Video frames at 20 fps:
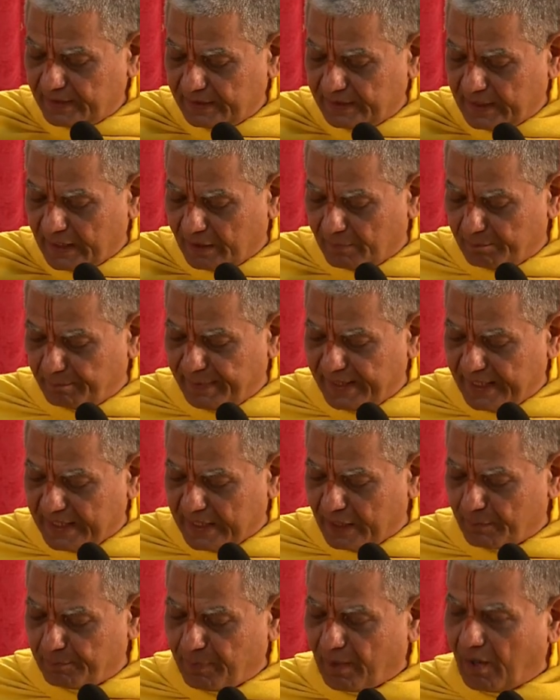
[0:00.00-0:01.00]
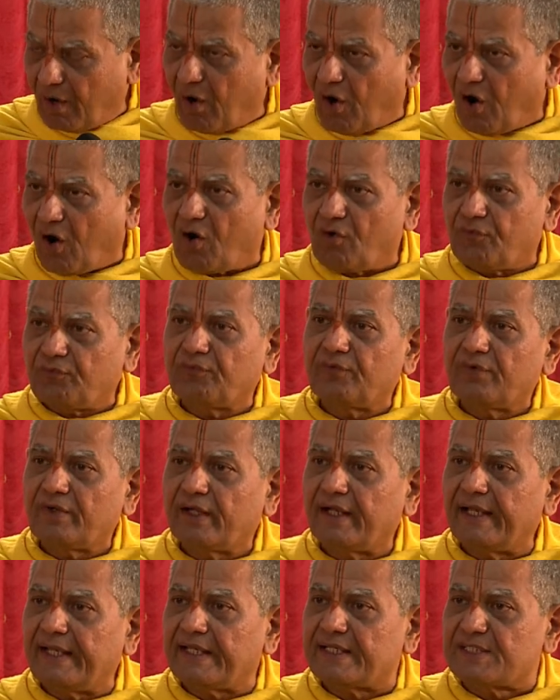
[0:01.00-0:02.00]
the makeup of
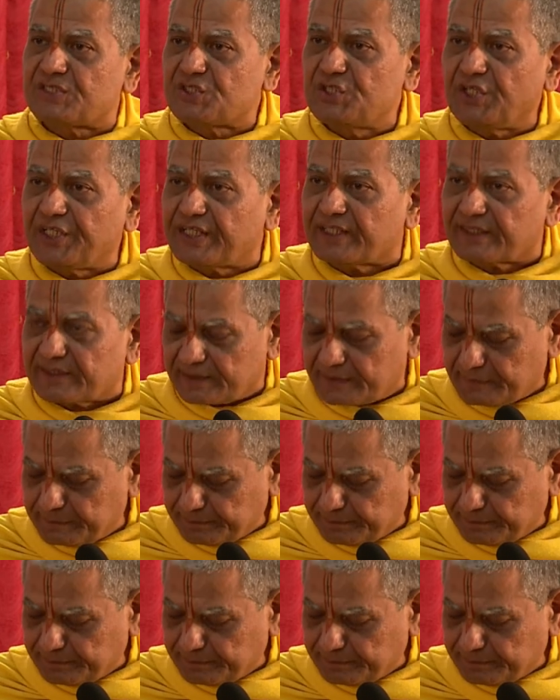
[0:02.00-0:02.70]
a seeker.